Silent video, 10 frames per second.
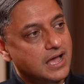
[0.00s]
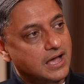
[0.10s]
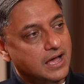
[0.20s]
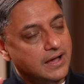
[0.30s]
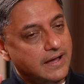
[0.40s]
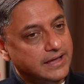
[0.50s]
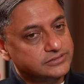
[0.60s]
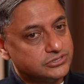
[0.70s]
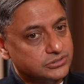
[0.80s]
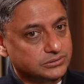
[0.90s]
Uh,
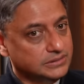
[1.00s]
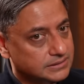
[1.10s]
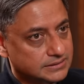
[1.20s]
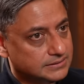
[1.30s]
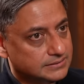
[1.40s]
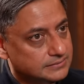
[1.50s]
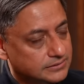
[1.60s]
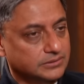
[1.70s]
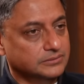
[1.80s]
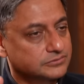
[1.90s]
and so
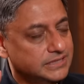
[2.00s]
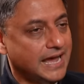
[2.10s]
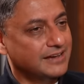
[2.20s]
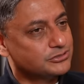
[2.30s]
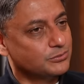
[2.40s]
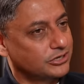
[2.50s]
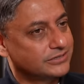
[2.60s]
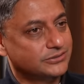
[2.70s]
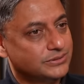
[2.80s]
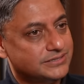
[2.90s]
you know we have smaller
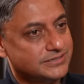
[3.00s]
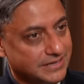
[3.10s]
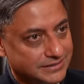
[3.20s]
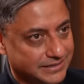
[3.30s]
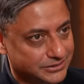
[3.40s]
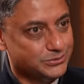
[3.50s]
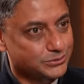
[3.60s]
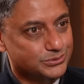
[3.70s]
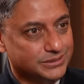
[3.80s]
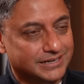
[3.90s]
units and they
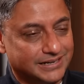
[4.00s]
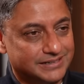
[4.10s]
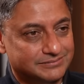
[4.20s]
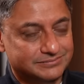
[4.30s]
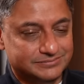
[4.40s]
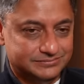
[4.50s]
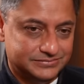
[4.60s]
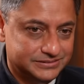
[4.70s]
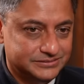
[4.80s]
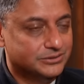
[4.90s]
do um,
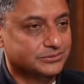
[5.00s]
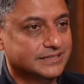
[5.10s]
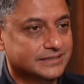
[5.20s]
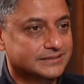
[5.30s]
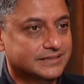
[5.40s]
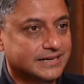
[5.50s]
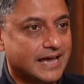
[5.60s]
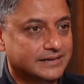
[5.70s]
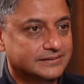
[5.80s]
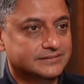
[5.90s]
you know they they
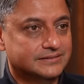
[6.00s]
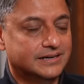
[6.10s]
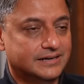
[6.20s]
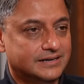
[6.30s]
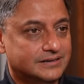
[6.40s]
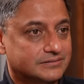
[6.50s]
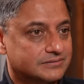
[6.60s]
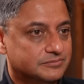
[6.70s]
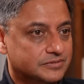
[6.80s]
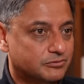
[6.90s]
can uh,
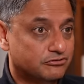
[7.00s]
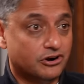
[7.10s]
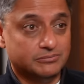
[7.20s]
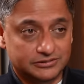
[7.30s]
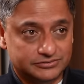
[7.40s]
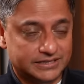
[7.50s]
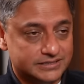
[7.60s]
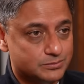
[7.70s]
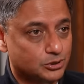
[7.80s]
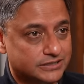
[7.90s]
perform if there
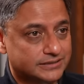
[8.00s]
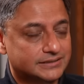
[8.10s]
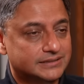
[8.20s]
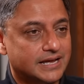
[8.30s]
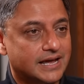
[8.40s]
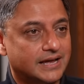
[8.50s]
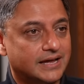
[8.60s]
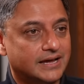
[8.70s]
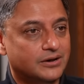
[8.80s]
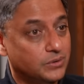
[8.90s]
is political
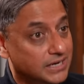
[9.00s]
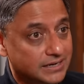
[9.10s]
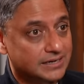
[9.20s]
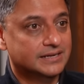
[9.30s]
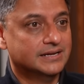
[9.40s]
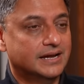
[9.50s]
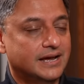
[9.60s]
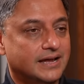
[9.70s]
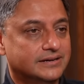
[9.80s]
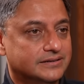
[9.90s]
uh, will
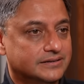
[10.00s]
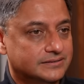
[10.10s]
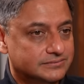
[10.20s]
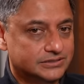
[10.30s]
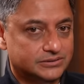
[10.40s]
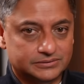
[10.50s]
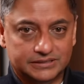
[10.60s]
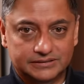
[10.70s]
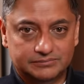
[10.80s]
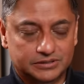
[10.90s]
and uh, you know
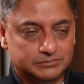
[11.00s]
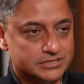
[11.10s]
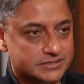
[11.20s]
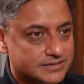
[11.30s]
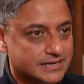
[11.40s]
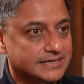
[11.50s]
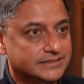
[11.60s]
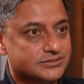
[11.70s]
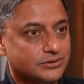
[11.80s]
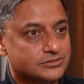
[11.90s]
the business
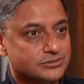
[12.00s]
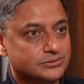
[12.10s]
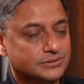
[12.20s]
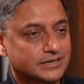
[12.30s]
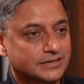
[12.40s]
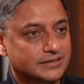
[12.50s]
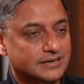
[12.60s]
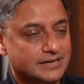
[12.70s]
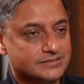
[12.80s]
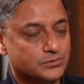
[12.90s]
elite is also uh,
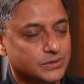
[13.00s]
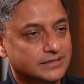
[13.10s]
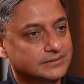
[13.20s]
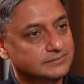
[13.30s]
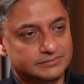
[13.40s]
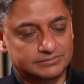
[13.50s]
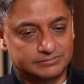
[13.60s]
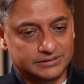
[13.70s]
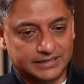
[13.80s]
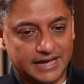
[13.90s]
has the will they